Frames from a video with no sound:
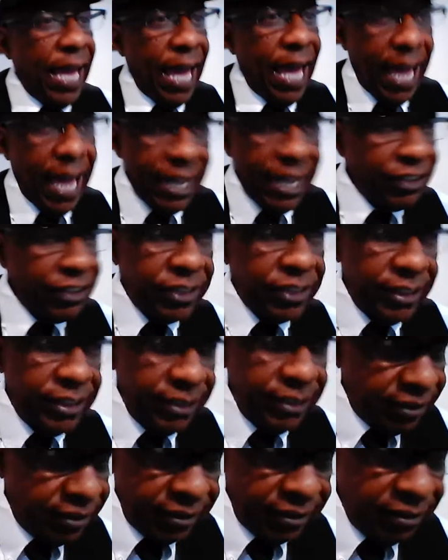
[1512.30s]

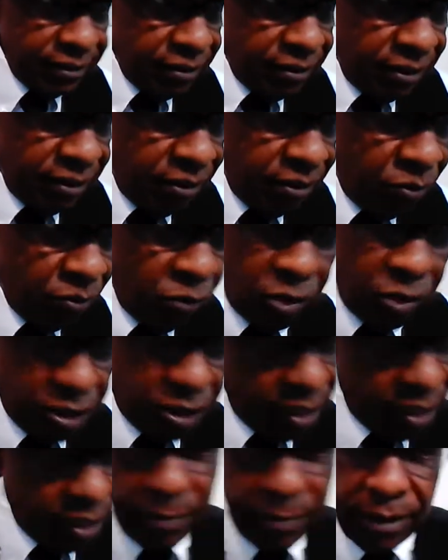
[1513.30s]
actions will
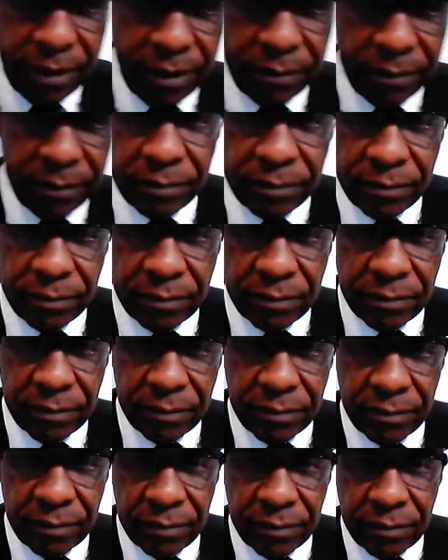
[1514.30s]
come up,
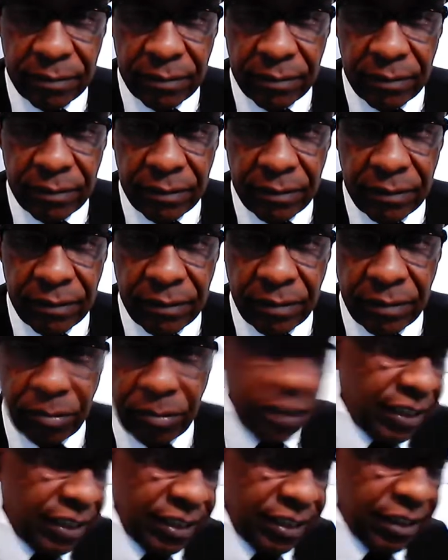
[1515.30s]

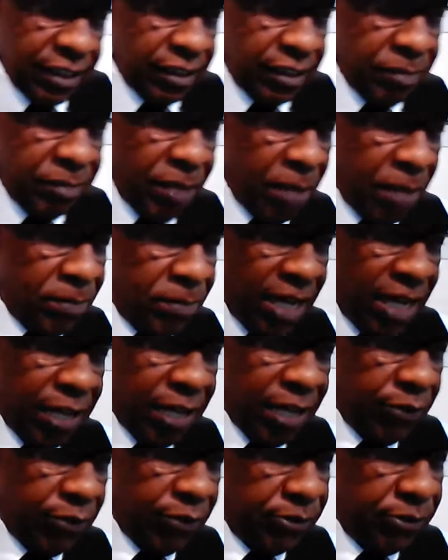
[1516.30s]
but this is about Black
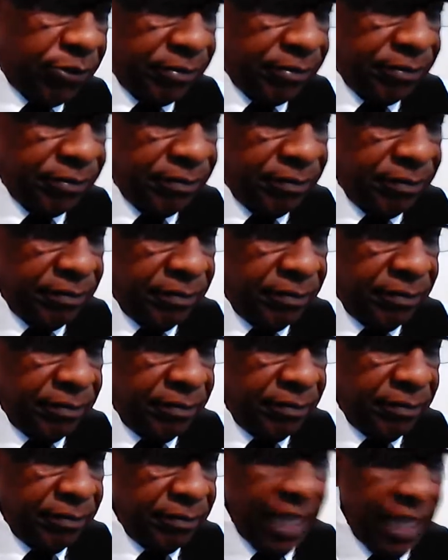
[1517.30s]
folk,
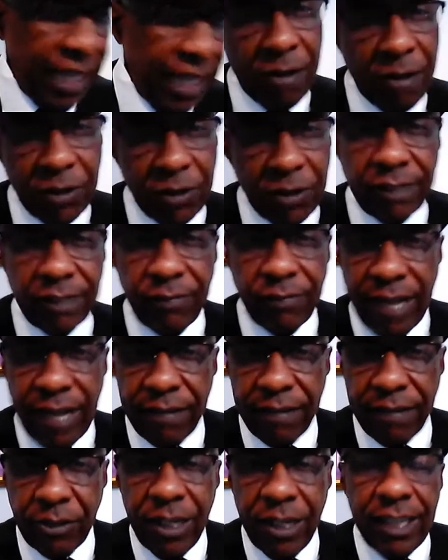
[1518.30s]
our
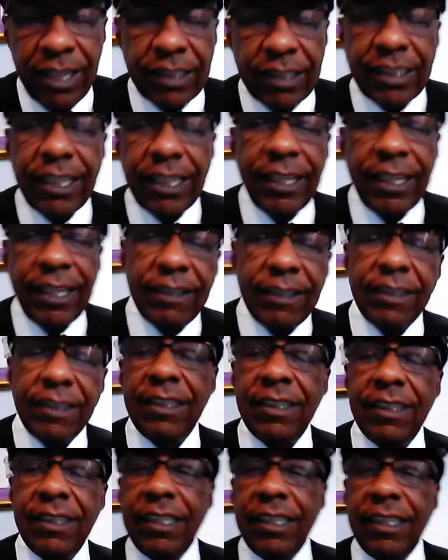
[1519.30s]
survival. See,
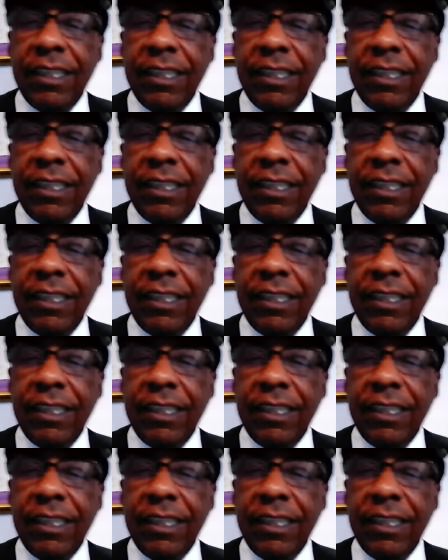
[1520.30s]
this